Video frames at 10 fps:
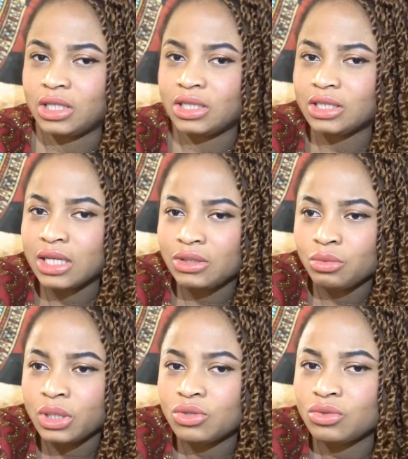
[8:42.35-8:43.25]
Is that the
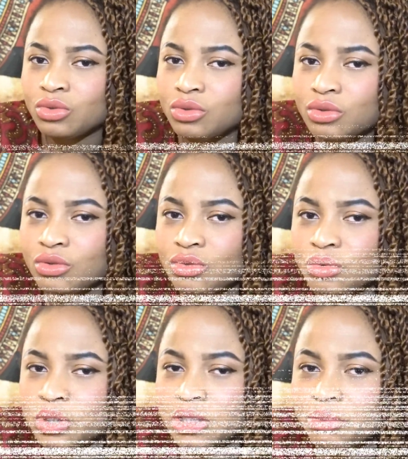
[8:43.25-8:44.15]
way to do
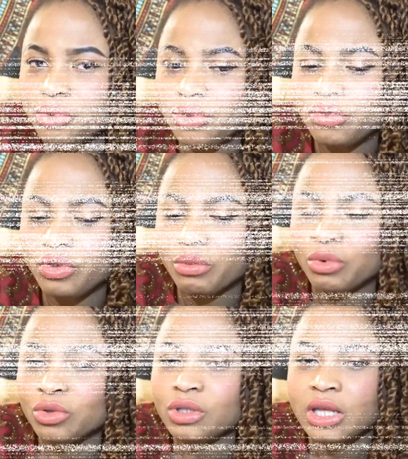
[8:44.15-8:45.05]
with the bone of your bone?